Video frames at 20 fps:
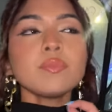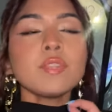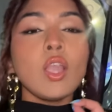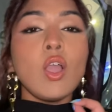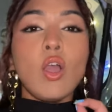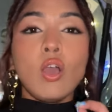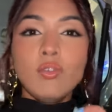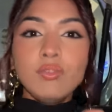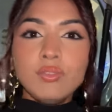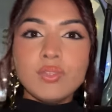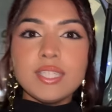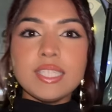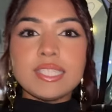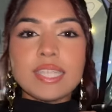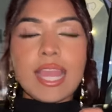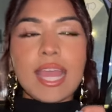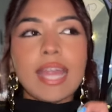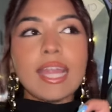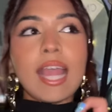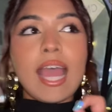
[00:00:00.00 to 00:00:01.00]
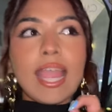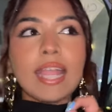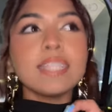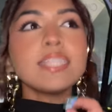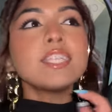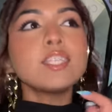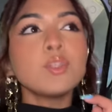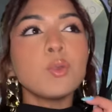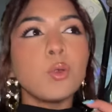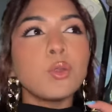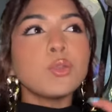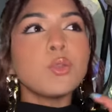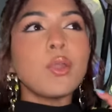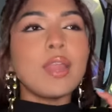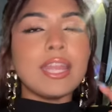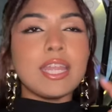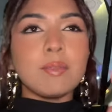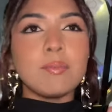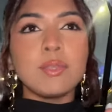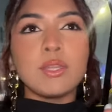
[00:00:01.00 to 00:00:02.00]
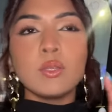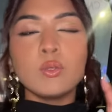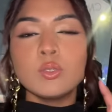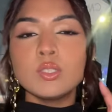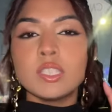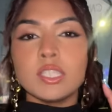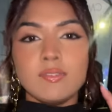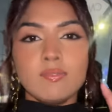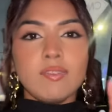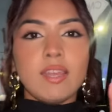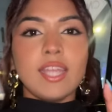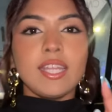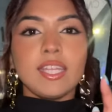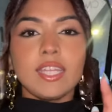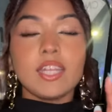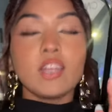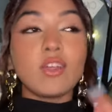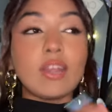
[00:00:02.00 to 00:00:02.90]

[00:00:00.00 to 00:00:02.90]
office, and I actually don't know anybody who's invited,